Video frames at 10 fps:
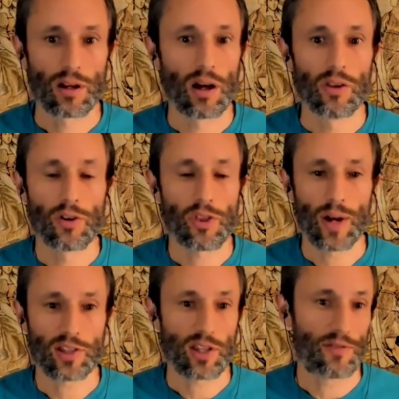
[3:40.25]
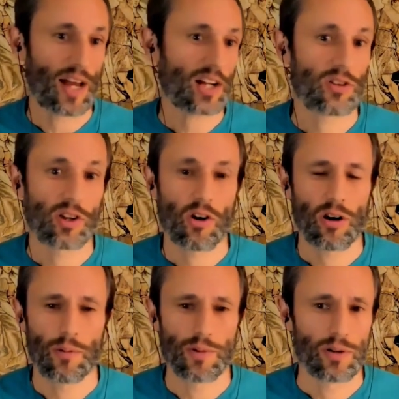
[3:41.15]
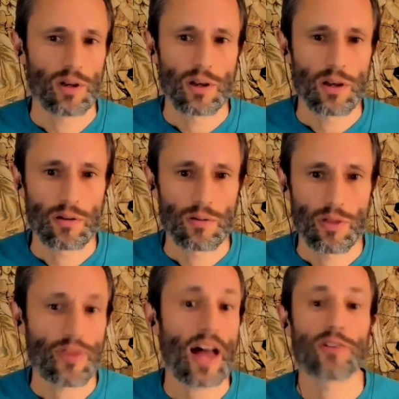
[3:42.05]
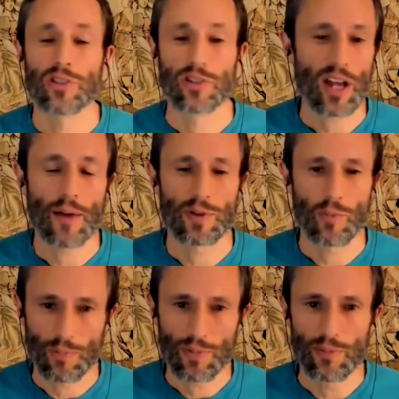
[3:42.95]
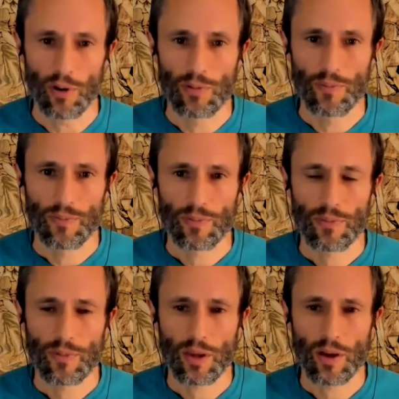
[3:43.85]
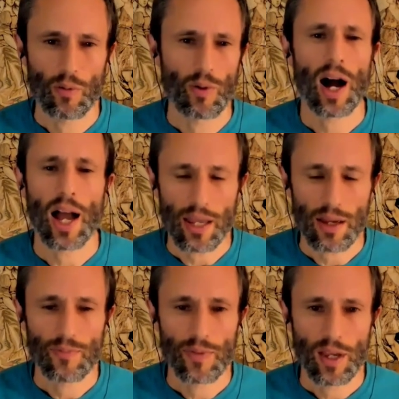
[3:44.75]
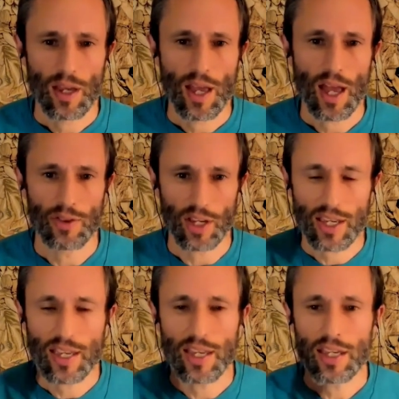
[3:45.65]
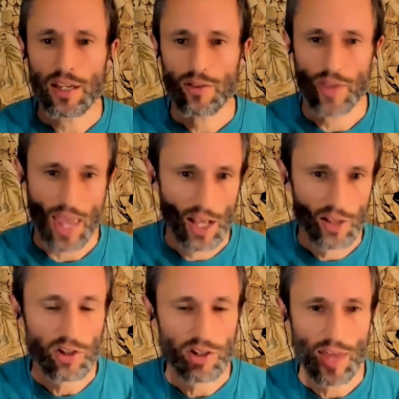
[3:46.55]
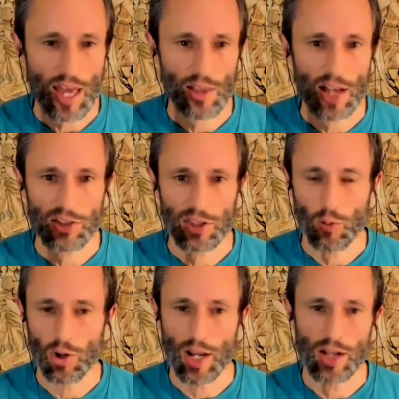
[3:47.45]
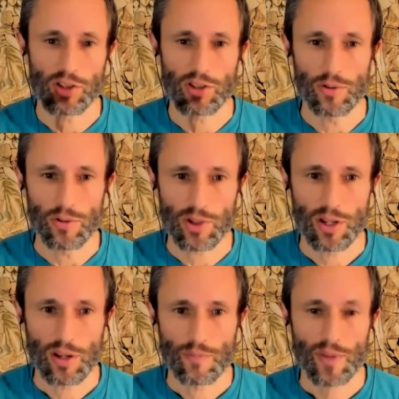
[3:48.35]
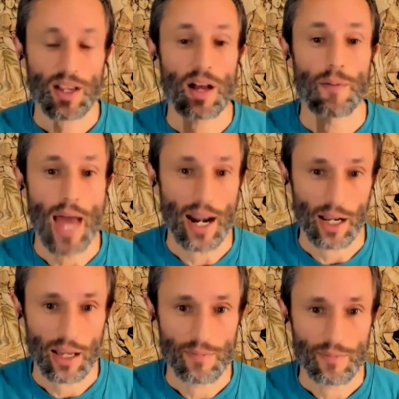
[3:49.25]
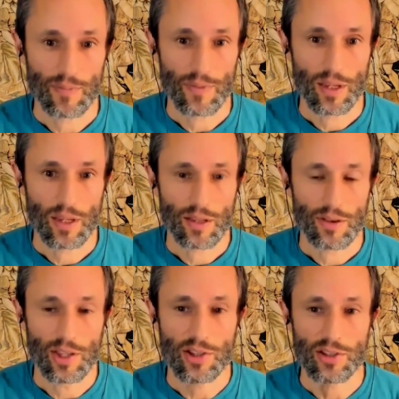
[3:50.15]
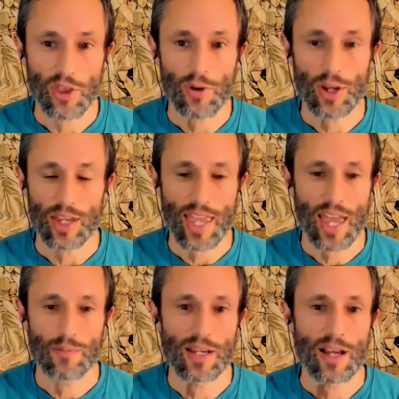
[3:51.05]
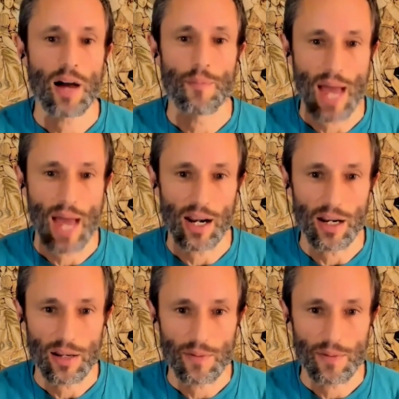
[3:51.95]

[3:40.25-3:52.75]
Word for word: other threats that have actually harmed thousands of times more people? Why? And the key, the answer to that lies in the word I just used, combating. This is a threat that can be combated.